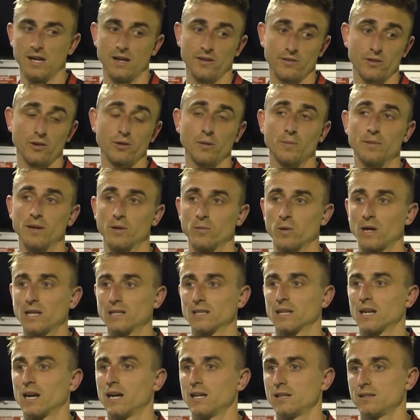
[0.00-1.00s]
Thought we played well
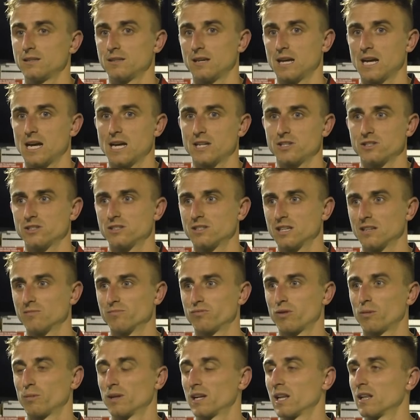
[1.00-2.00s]
tonight, just didn't
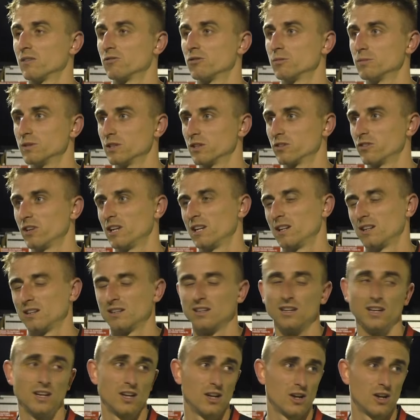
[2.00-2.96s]
probably get the rub of the green, and